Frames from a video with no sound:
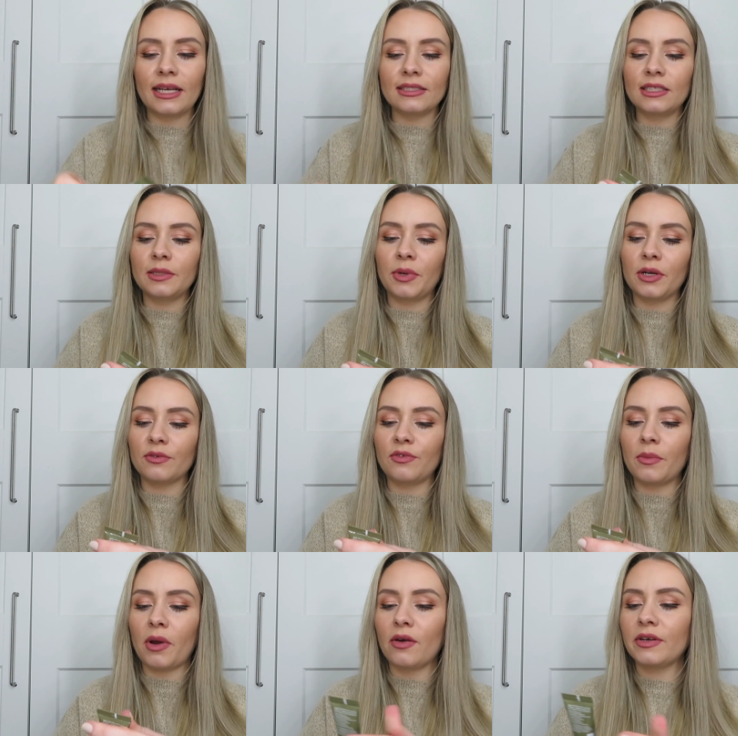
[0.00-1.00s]
Next is a product
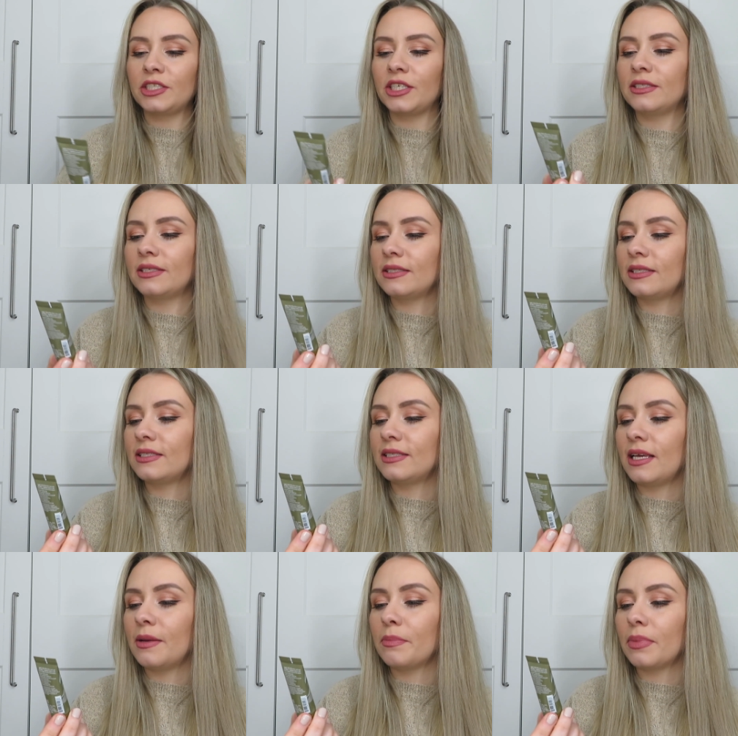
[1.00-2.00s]
from Origins. This is
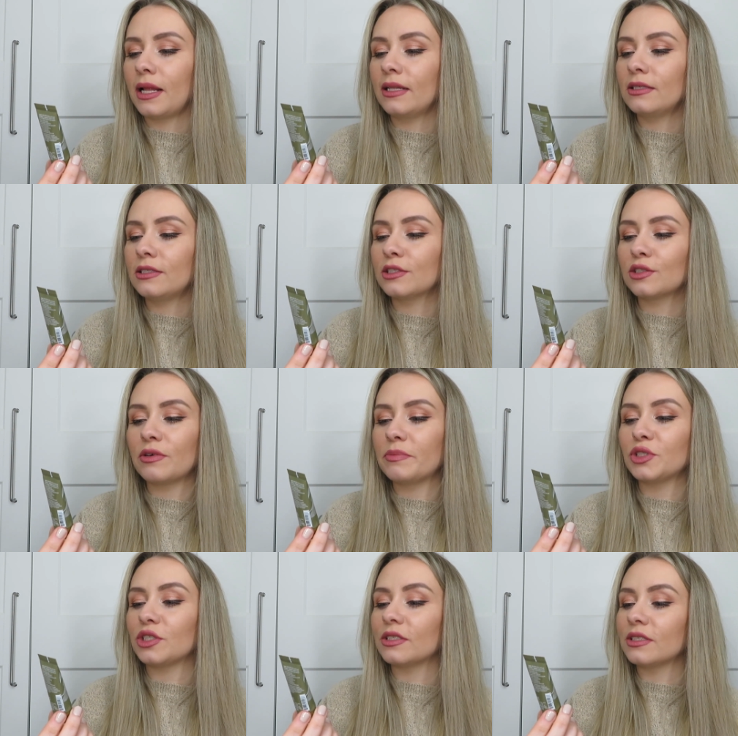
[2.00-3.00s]
the
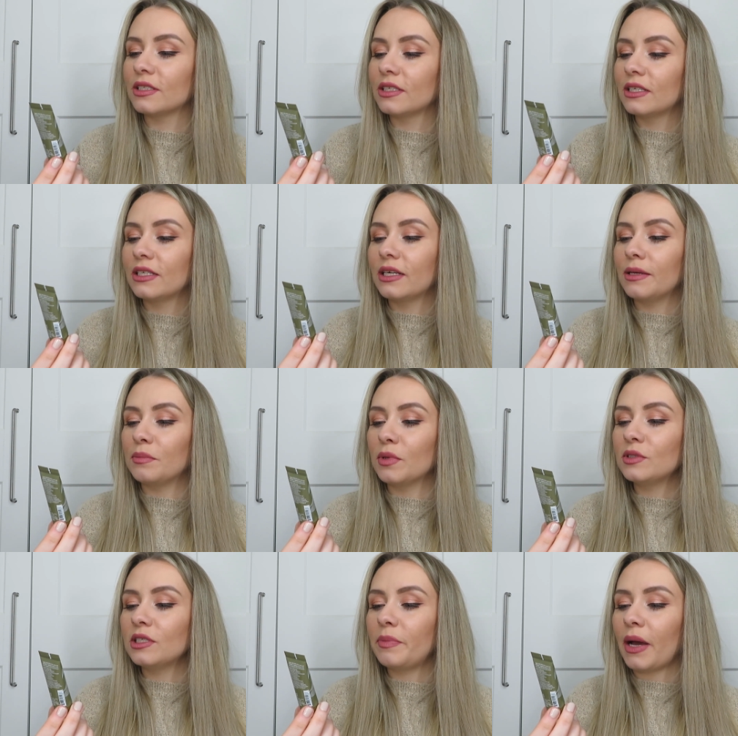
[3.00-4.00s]
Plantscription
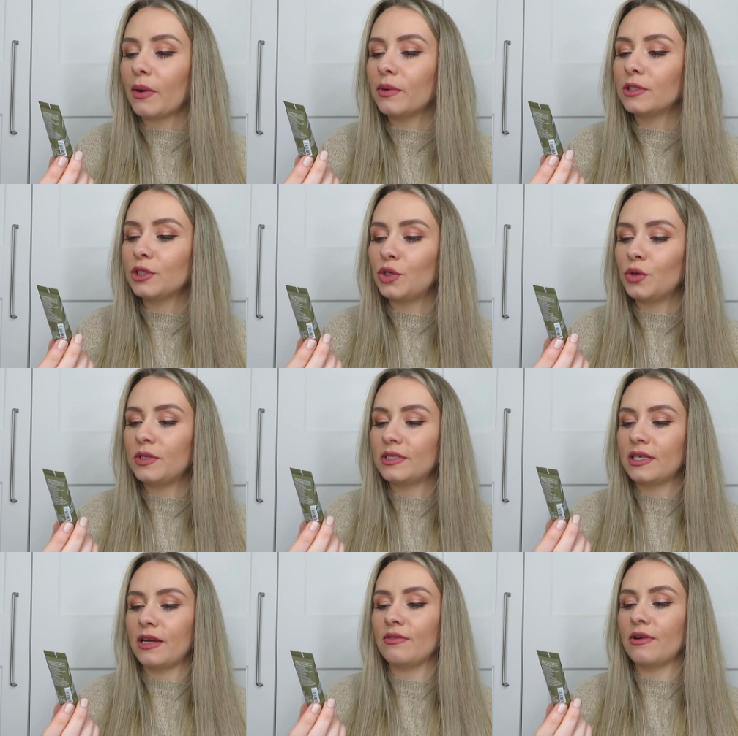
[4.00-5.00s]
Multi-Powered Youth
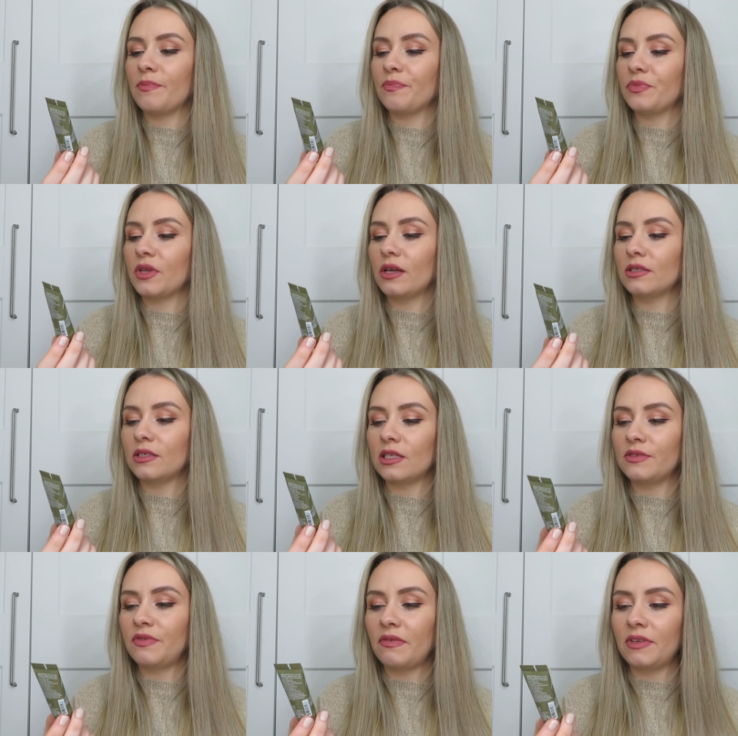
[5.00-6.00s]
Serum. So
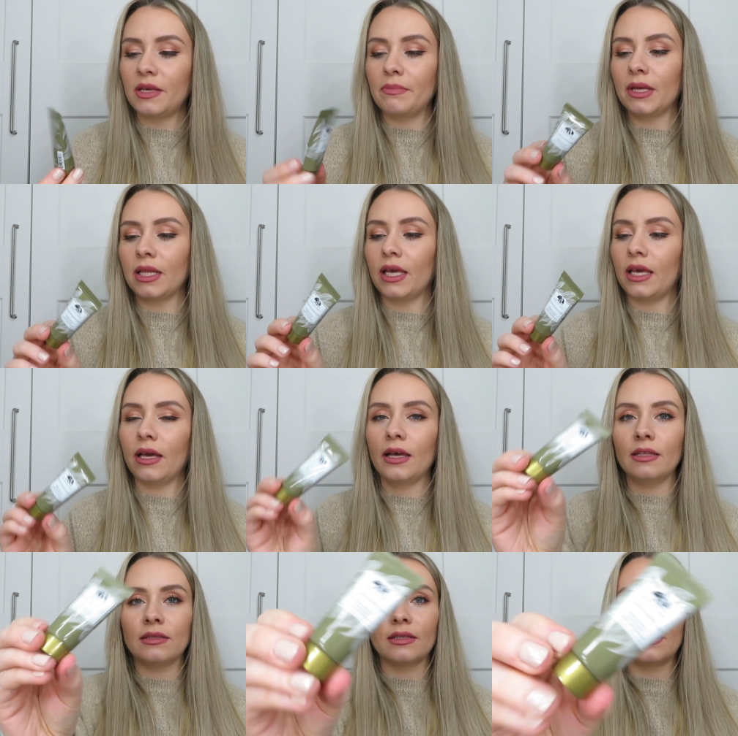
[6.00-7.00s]
there's 15ml
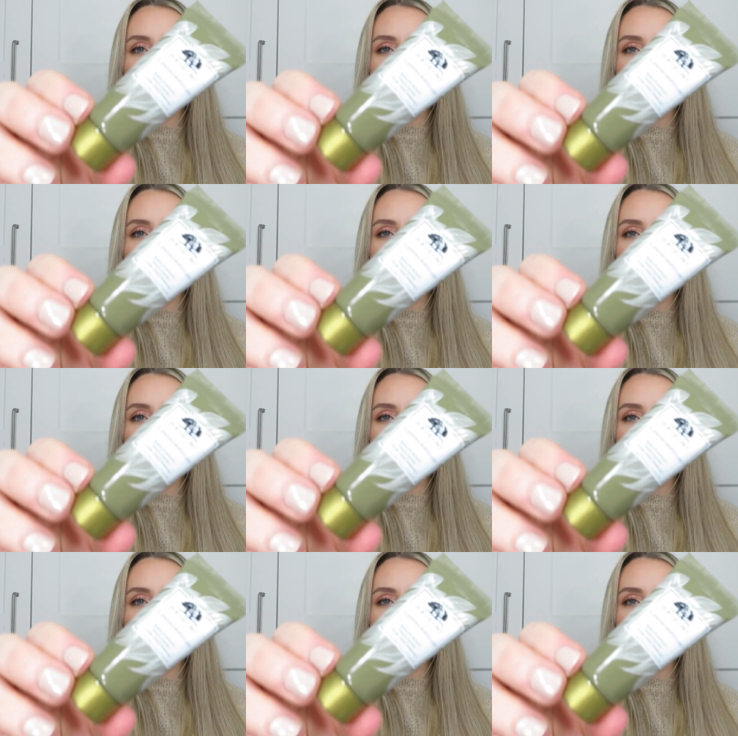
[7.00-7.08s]
here.